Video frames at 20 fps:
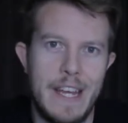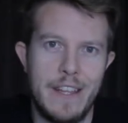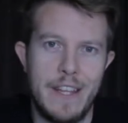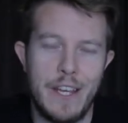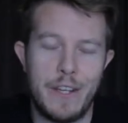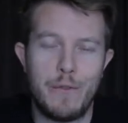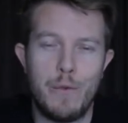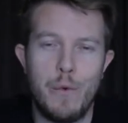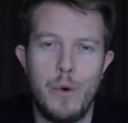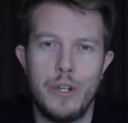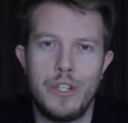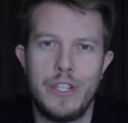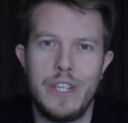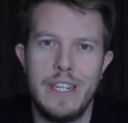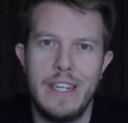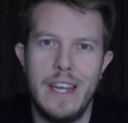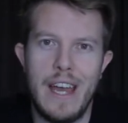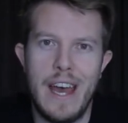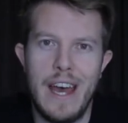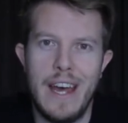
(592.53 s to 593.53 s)
Thanks for
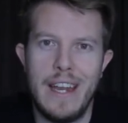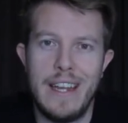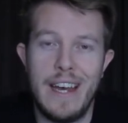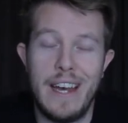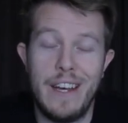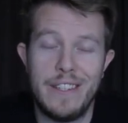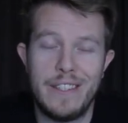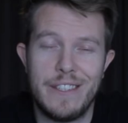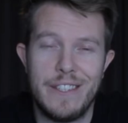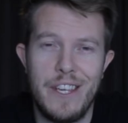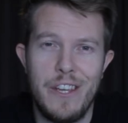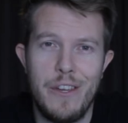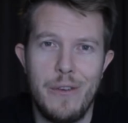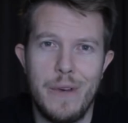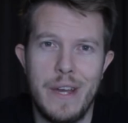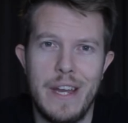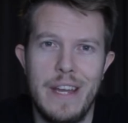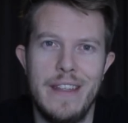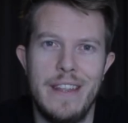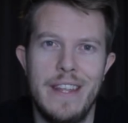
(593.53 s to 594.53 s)
watching, and I'll see you
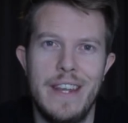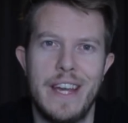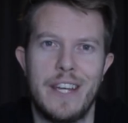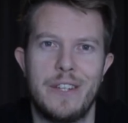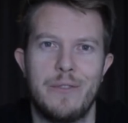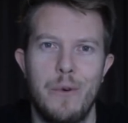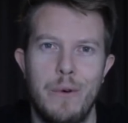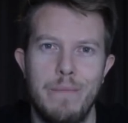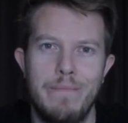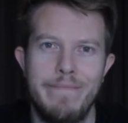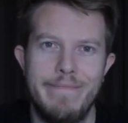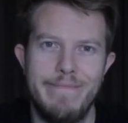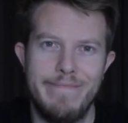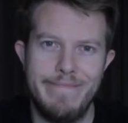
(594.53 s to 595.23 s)
in the next one.